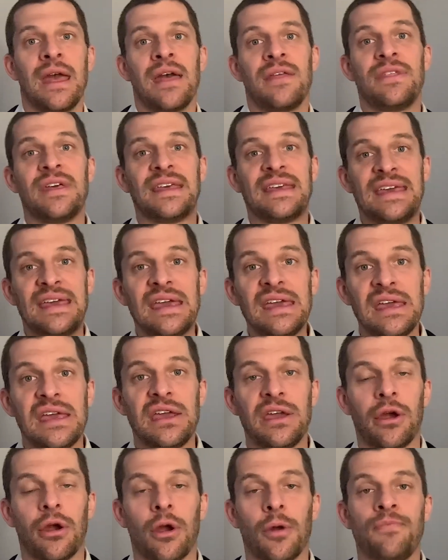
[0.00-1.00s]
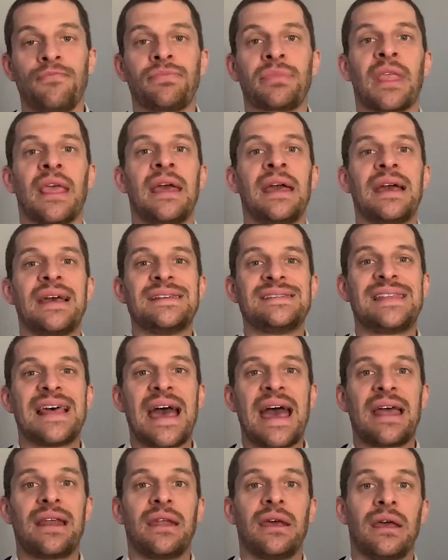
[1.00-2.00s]
The key here is
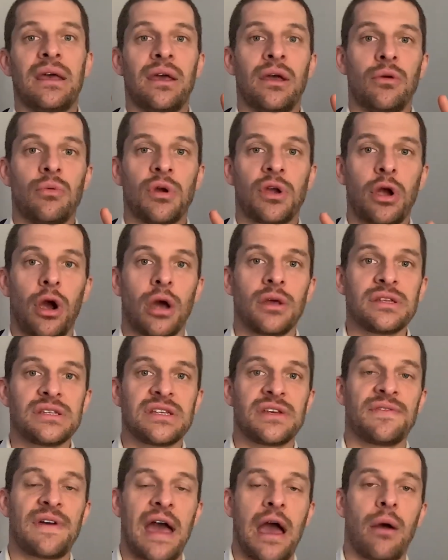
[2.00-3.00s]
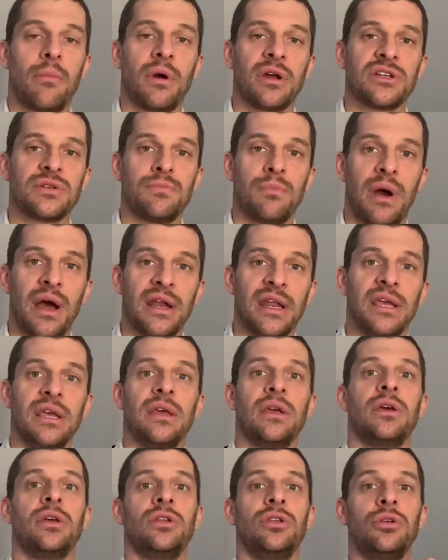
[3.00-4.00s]
that regardless of how much
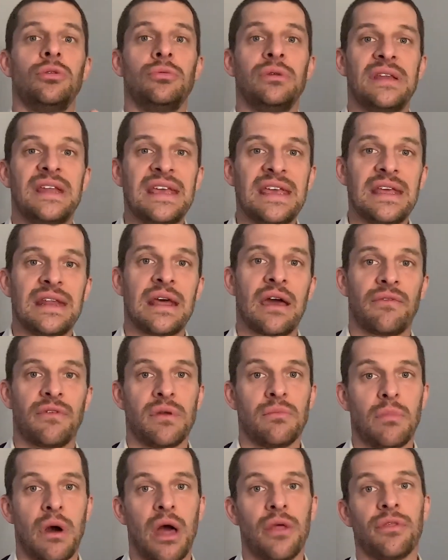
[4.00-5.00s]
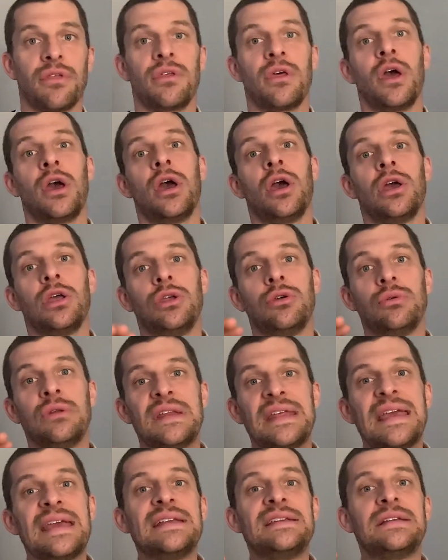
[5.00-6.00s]
money you need every month you
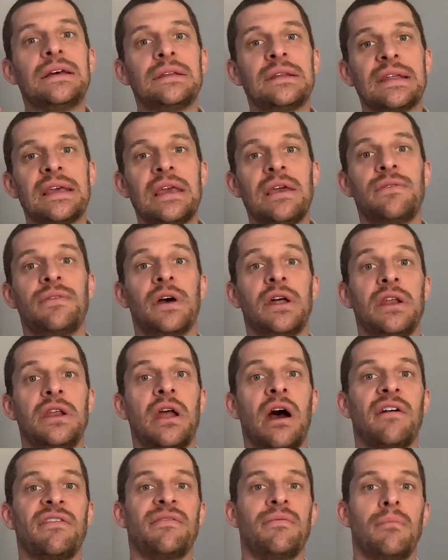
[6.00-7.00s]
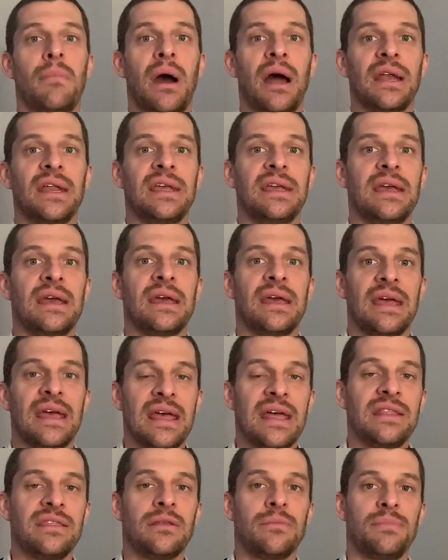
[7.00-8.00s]
need to leave enough money
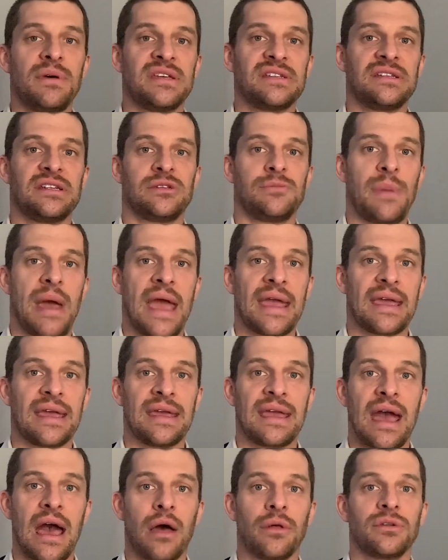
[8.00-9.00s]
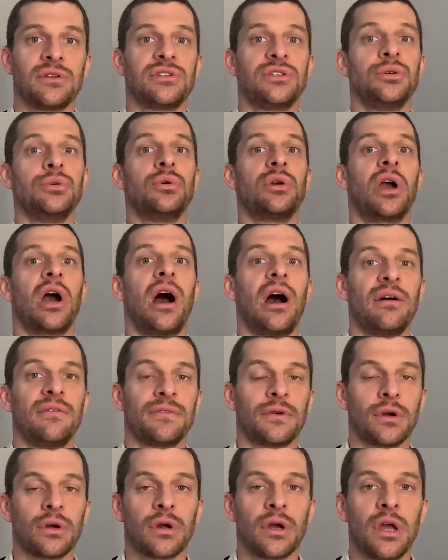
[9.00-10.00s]
in the business bank account to
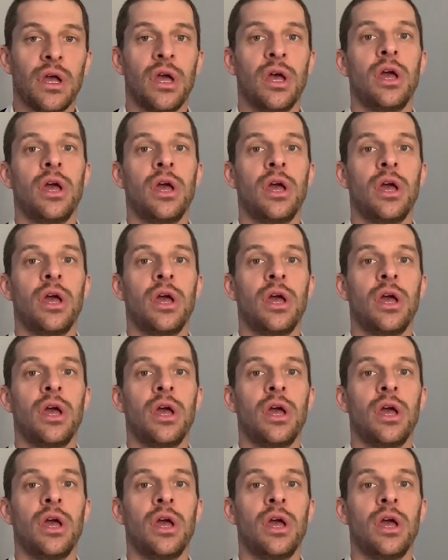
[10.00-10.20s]
cover